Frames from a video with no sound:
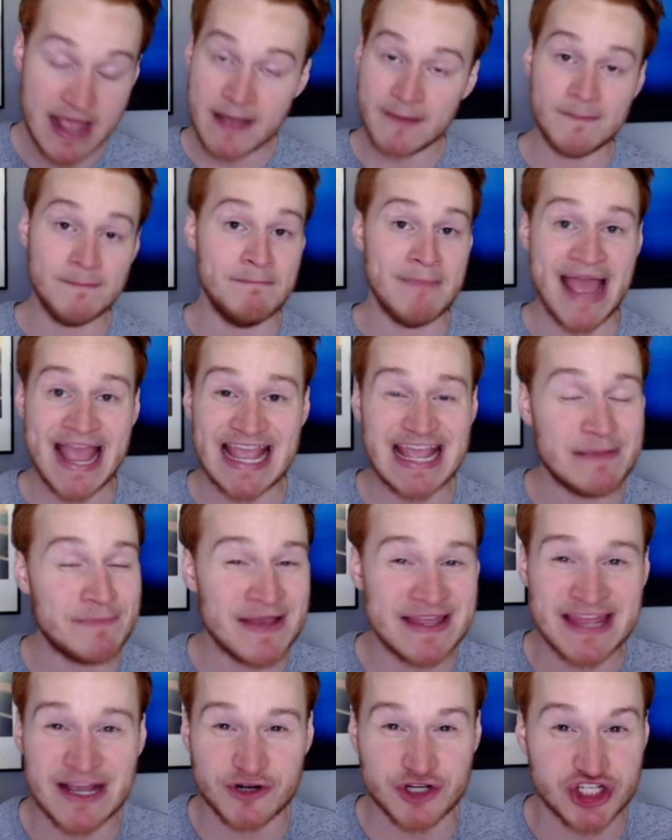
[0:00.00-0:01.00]
Maybe
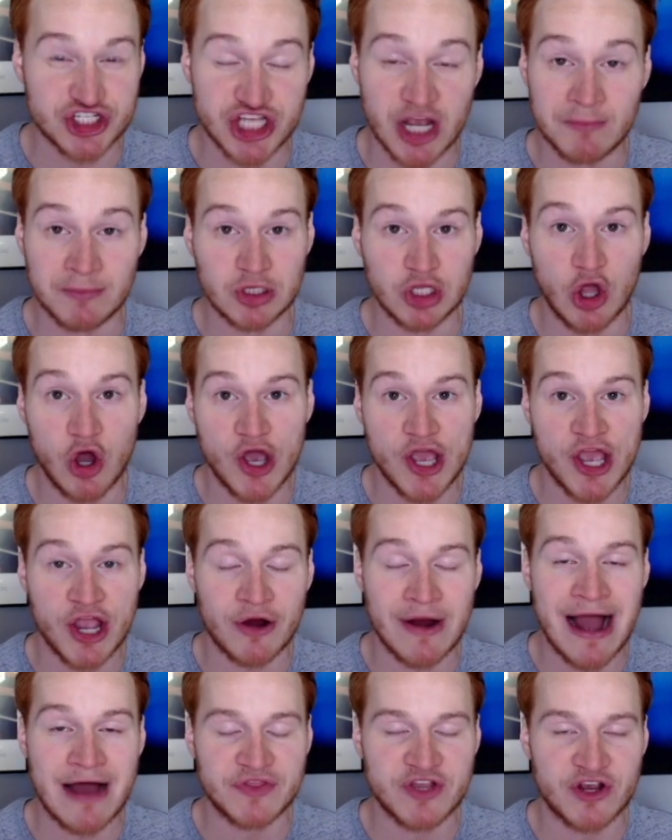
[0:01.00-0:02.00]
there's some lawyer
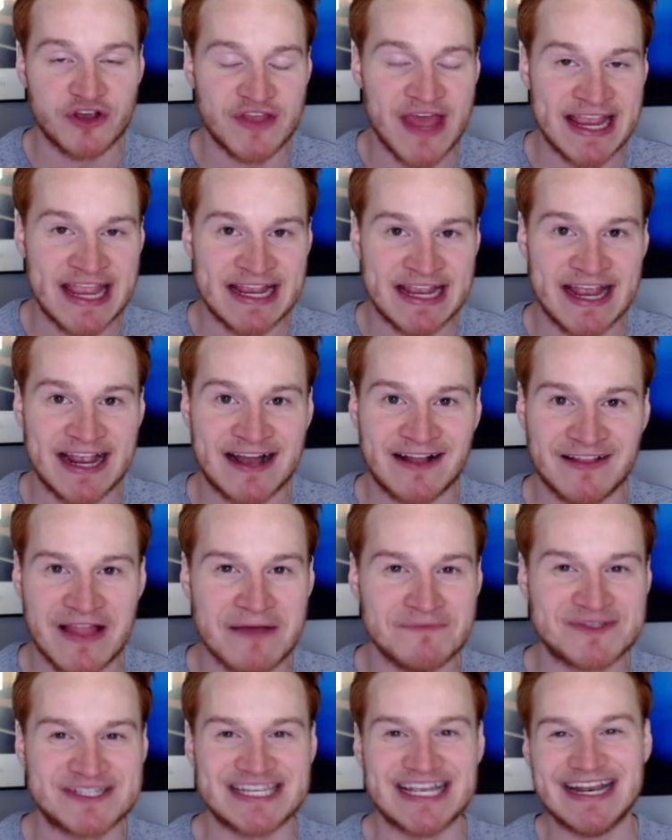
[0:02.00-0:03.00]
out there that can get
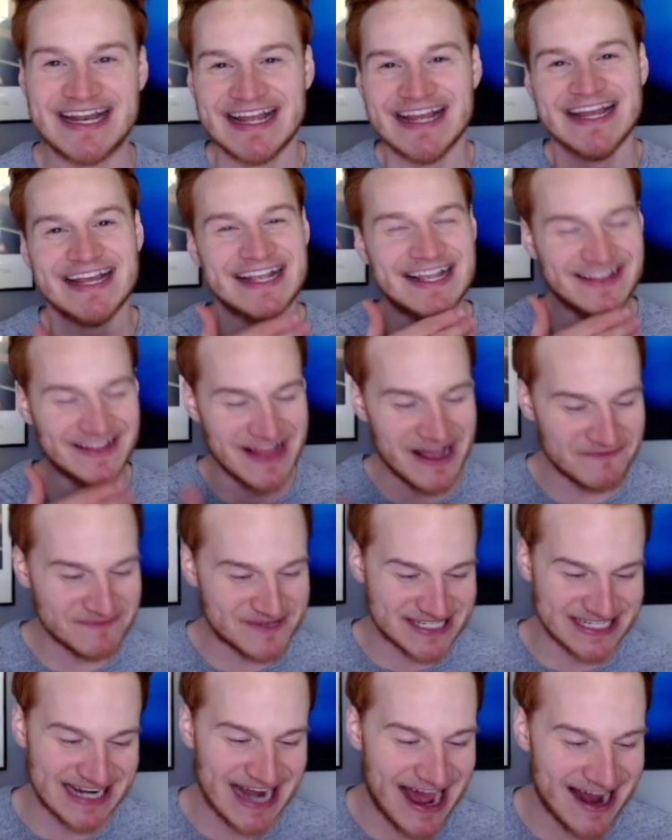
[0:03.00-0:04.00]

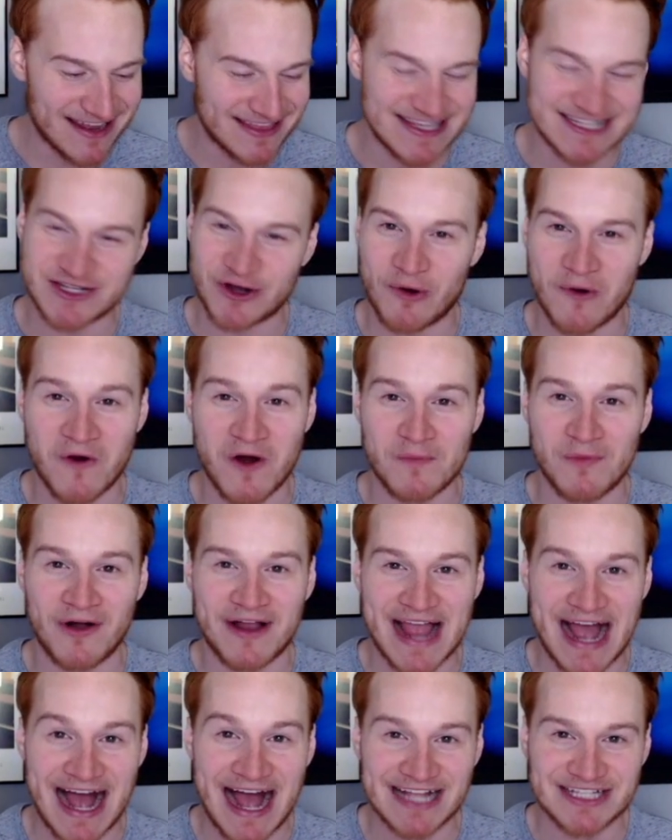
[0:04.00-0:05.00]
Clemson out of this horrible
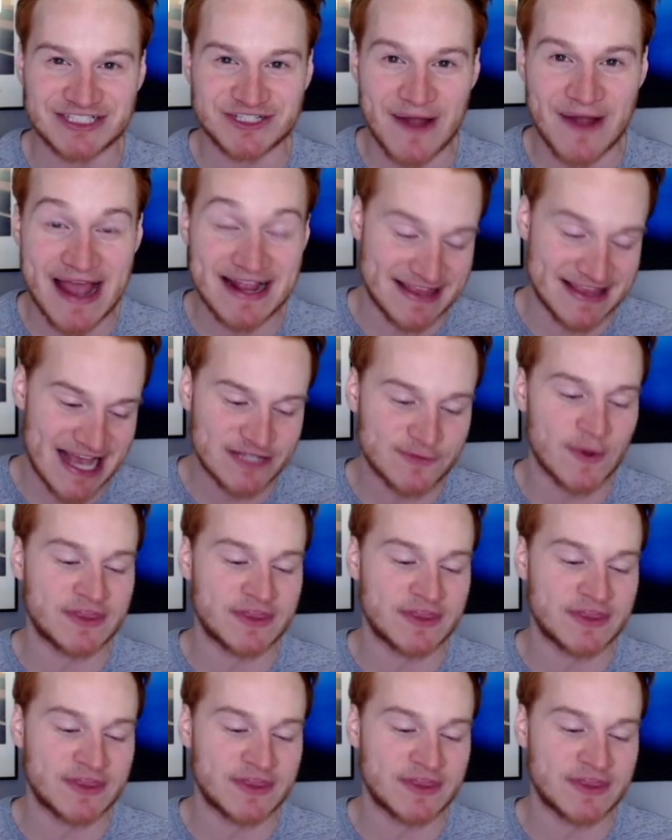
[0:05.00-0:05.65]
contract. That's what